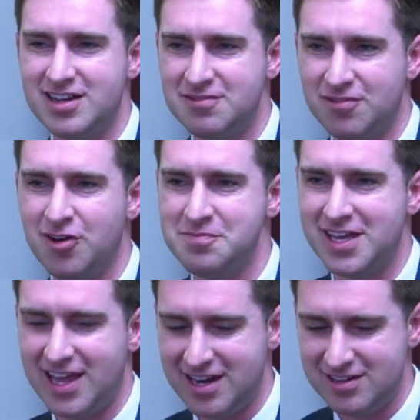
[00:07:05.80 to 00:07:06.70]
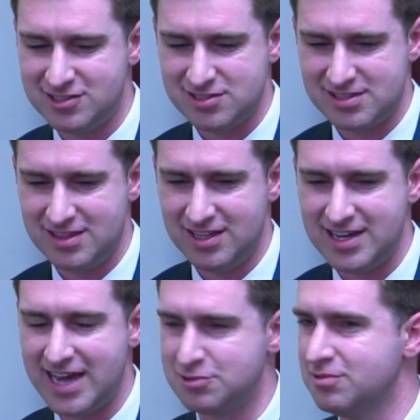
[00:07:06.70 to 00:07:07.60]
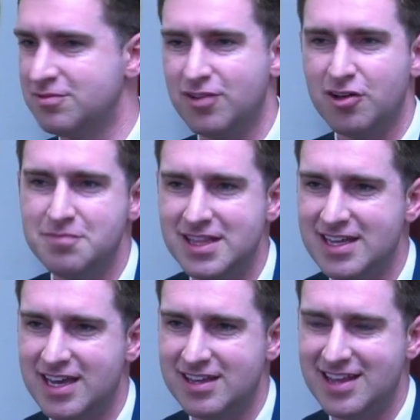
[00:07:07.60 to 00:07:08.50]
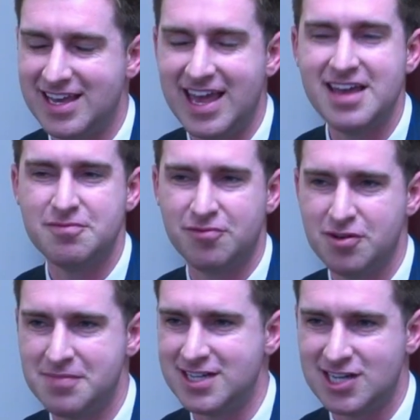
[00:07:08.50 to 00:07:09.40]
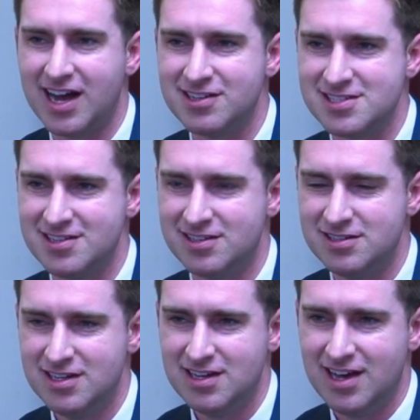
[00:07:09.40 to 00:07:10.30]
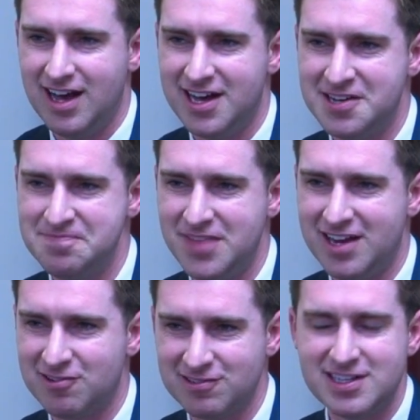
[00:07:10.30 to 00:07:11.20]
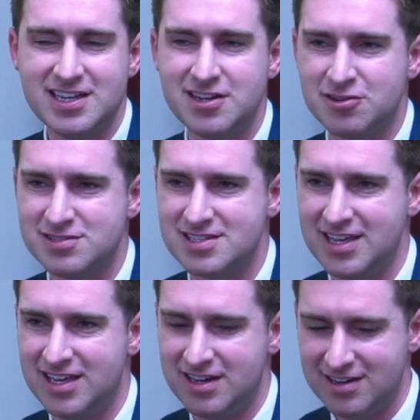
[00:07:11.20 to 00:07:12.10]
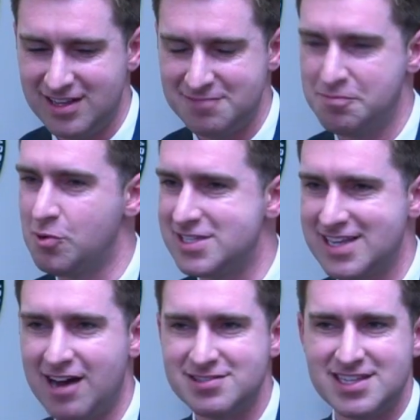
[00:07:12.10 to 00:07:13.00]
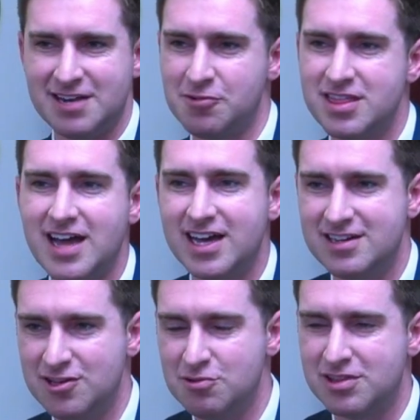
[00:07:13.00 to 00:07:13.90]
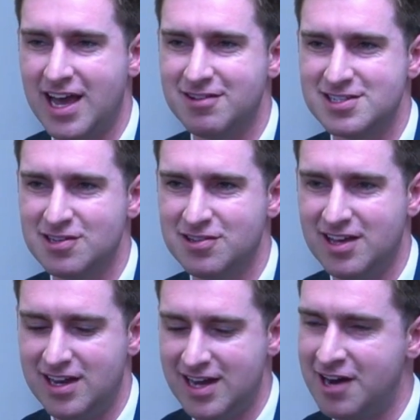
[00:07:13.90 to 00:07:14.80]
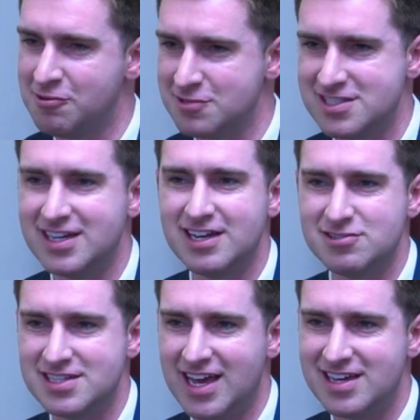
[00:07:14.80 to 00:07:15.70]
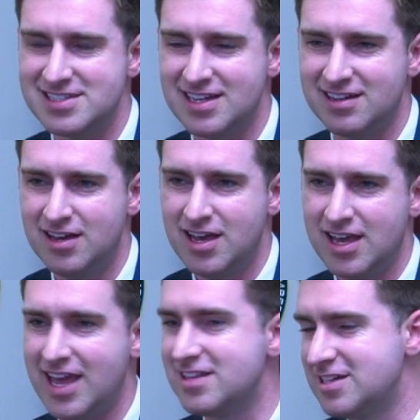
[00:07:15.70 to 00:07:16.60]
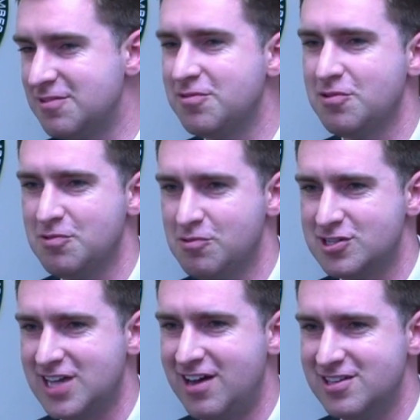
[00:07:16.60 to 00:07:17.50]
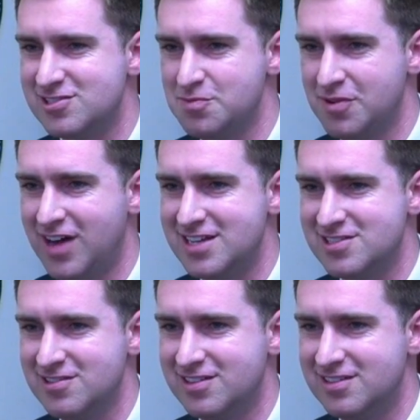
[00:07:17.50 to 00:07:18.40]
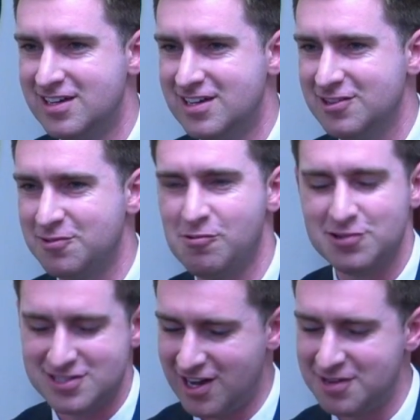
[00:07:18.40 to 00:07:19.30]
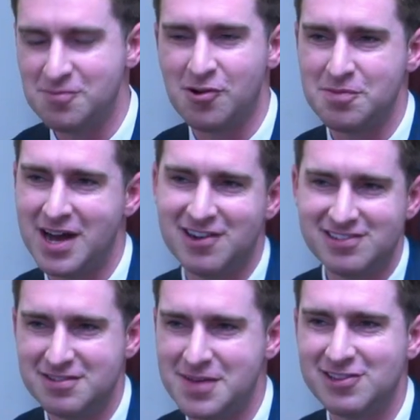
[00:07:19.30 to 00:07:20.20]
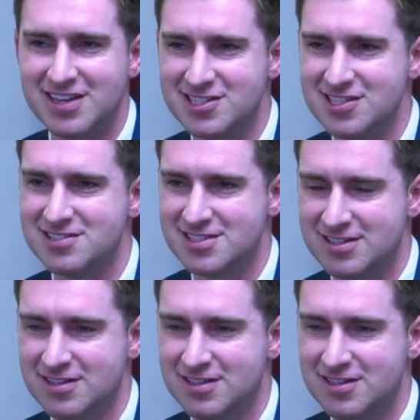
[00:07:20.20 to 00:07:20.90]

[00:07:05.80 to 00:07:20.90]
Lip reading: involvement and just the natural involvement that came from my childhood and early years in Boy Scouts and with that youth council. And now we're sitting here today as a candidate for Orange County Supervisor and look forward to talking more about the issues.